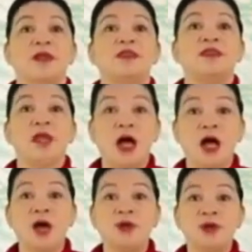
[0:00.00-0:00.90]

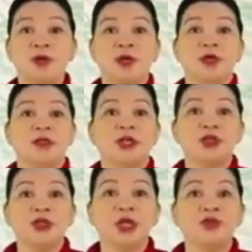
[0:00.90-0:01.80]
Now that you
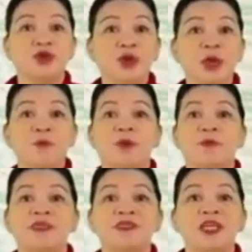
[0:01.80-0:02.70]
can do
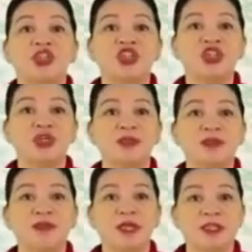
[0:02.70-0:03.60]
improvisation,
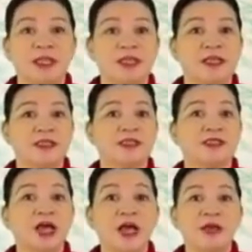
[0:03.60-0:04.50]
then it is
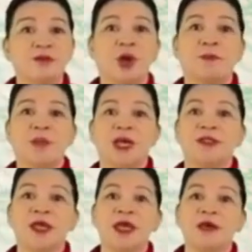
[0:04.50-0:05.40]
time to apply
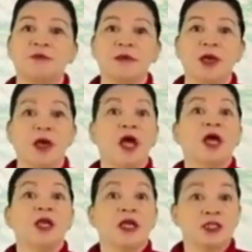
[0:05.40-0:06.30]
them.
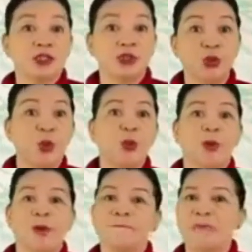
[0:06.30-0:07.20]
Let's do
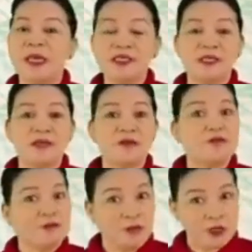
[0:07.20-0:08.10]
basic
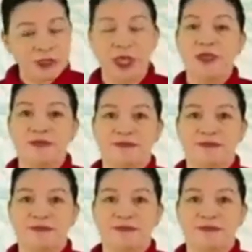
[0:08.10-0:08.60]
first aid.